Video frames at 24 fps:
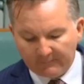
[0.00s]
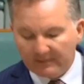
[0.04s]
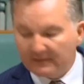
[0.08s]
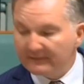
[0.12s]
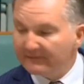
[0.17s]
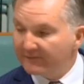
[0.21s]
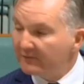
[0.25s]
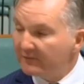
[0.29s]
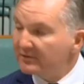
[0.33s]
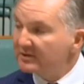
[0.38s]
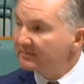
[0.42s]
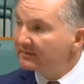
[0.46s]
been
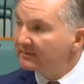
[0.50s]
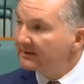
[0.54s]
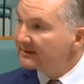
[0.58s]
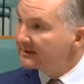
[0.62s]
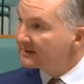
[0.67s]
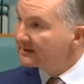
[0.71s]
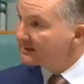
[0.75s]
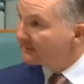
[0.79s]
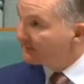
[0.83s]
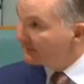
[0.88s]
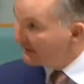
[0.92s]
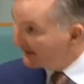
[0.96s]
forcibly
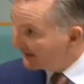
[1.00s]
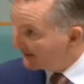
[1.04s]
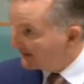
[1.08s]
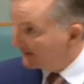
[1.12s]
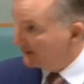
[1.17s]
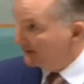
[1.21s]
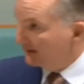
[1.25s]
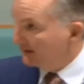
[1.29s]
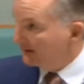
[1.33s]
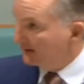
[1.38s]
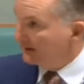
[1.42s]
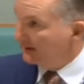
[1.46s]
disappeared.
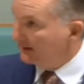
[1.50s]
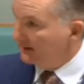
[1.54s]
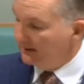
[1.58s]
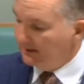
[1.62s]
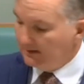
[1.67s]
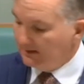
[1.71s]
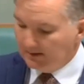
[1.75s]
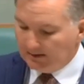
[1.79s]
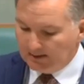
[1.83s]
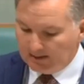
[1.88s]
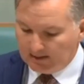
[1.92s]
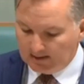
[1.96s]

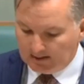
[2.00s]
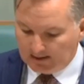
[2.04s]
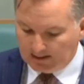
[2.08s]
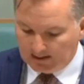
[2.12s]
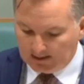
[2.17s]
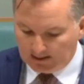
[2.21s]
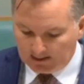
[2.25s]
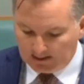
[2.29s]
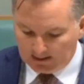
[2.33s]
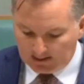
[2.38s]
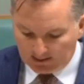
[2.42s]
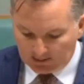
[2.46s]

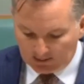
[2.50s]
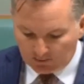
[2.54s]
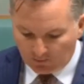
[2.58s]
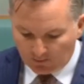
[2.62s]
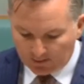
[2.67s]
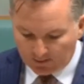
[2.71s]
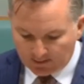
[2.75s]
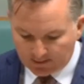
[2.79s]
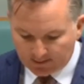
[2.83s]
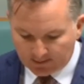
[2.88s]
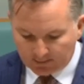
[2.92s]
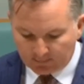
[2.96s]

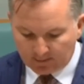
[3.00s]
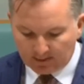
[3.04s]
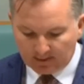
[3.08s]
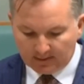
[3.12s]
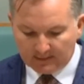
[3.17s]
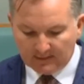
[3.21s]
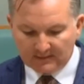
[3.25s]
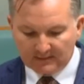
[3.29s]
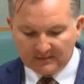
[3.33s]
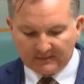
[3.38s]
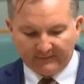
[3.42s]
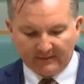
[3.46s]
According to the
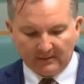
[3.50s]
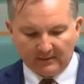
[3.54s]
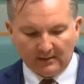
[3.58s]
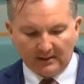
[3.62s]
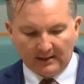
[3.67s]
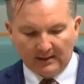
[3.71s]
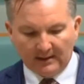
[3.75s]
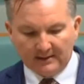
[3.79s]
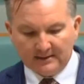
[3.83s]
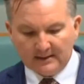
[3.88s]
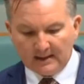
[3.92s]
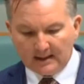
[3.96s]
relatives of
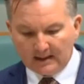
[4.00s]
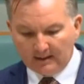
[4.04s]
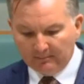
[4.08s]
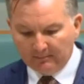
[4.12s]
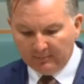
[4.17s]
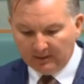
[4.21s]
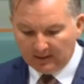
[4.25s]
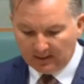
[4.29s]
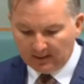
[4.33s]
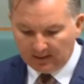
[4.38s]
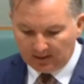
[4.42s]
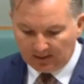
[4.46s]

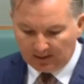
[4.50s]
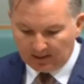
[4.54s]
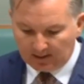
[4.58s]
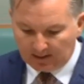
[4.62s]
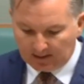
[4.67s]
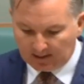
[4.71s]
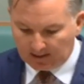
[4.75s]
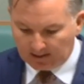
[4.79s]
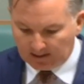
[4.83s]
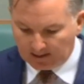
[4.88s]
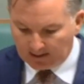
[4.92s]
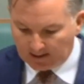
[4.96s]
el-Hattab,
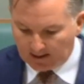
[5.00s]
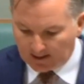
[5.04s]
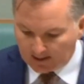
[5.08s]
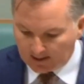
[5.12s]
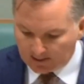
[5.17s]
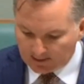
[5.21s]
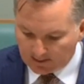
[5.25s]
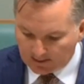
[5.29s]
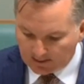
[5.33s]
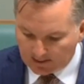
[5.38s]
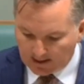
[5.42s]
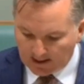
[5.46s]

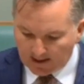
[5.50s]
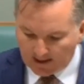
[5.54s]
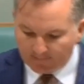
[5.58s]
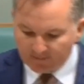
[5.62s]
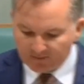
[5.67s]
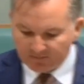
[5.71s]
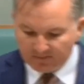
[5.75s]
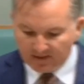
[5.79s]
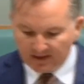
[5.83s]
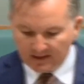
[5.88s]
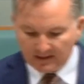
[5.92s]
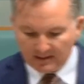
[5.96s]

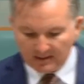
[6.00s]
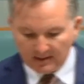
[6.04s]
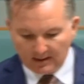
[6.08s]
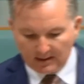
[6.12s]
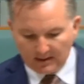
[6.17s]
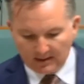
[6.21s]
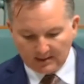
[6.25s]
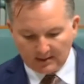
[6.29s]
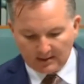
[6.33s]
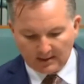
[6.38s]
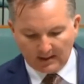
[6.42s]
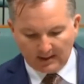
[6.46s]
armed men
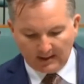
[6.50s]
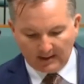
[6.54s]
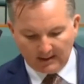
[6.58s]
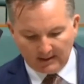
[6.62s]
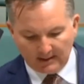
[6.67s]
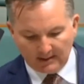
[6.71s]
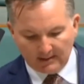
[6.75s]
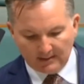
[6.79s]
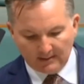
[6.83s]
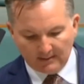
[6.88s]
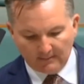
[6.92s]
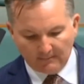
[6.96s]
in
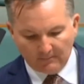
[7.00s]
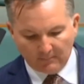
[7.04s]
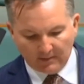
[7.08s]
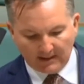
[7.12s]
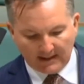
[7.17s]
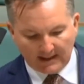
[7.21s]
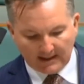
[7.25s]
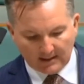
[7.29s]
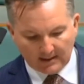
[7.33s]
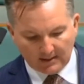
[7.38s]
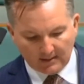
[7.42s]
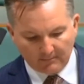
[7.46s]
a
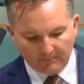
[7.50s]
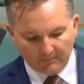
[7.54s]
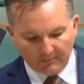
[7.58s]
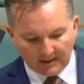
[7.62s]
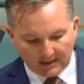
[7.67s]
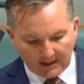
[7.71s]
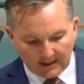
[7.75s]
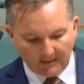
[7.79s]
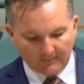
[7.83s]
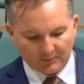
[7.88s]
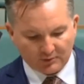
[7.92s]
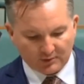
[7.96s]
black
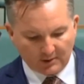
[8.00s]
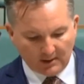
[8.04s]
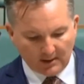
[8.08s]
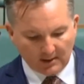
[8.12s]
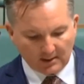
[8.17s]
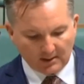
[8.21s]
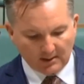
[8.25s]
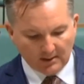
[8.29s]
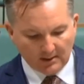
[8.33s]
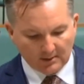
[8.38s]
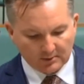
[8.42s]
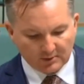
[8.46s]
pickup
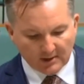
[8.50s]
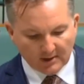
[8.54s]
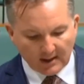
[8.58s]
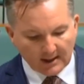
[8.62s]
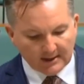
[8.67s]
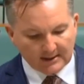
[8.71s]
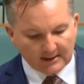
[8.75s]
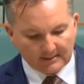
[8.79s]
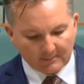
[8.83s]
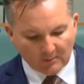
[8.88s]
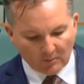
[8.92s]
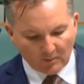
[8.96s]
truck
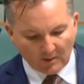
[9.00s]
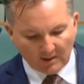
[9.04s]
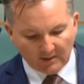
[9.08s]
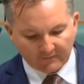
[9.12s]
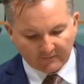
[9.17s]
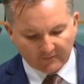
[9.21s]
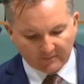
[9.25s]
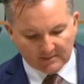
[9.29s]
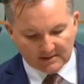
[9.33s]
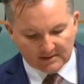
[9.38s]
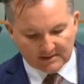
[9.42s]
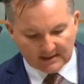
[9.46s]
dragged him away
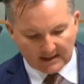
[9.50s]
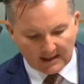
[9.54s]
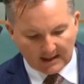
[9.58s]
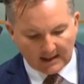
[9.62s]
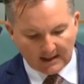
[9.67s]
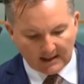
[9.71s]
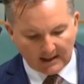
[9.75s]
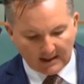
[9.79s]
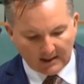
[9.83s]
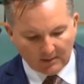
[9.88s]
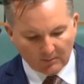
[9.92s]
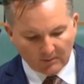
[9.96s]
from his
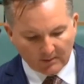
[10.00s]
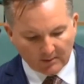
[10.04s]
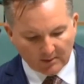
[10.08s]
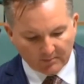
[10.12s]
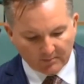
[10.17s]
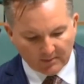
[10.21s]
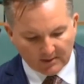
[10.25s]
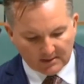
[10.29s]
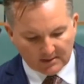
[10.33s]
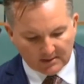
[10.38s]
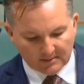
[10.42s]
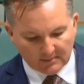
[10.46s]
car, where he'd
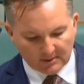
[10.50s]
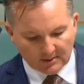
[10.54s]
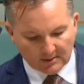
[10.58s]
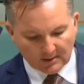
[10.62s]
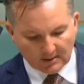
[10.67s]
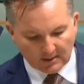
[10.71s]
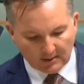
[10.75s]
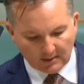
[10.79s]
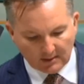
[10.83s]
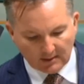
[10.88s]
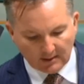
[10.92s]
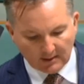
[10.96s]
been to meet a
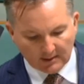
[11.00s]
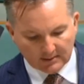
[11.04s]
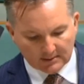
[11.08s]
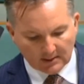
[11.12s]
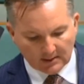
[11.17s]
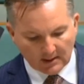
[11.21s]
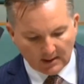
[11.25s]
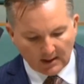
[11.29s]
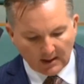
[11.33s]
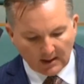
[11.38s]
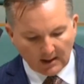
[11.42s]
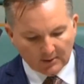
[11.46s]
client,
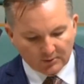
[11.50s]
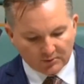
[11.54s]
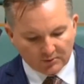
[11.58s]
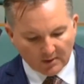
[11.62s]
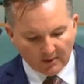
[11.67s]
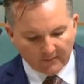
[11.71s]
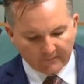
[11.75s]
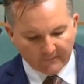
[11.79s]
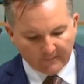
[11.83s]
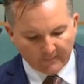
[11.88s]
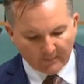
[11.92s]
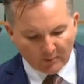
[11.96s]
and
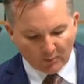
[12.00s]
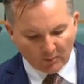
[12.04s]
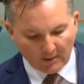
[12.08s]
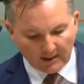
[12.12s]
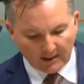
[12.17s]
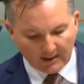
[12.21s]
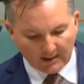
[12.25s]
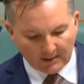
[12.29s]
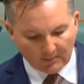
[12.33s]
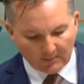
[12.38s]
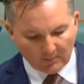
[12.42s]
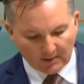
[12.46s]
drove them
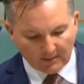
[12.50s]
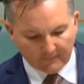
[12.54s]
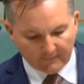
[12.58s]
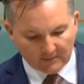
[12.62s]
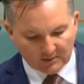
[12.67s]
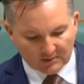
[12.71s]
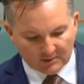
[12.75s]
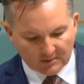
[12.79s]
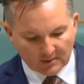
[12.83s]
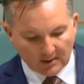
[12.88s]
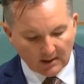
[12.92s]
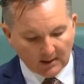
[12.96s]
away in one of
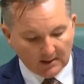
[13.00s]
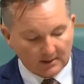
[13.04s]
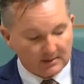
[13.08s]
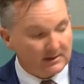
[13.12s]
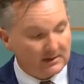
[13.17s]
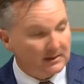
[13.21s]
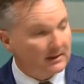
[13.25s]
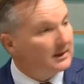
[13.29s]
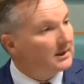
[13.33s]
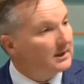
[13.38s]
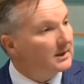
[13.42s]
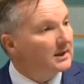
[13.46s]
his trucks.
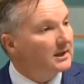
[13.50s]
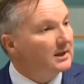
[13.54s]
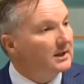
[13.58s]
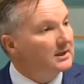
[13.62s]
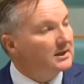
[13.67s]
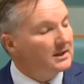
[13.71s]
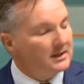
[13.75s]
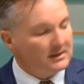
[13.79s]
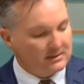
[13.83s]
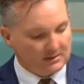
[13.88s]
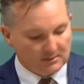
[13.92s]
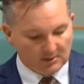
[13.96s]
He
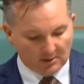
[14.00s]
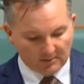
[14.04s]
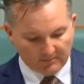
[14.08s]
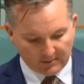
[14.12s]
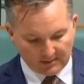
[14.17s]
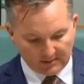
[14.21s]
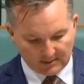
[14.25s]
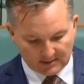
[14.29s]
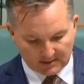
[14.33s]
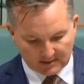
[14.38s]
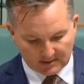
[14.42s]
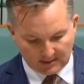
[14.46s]
has not
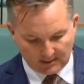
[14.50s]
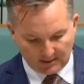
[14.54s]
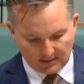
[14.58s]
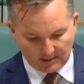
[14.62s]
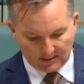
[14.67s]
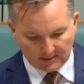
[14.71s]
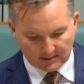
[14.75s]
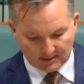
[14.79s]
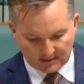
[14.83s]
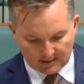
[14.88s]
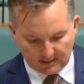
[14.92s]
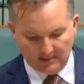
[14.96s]
been seen
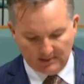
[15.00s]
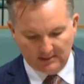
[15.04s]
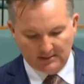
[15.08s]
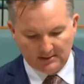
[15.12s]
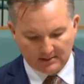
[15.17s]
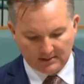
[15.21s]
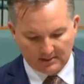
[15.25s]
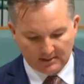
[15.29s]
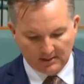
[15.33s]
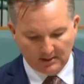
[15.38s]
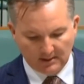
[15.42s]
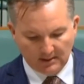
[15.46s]

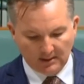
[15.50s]
since.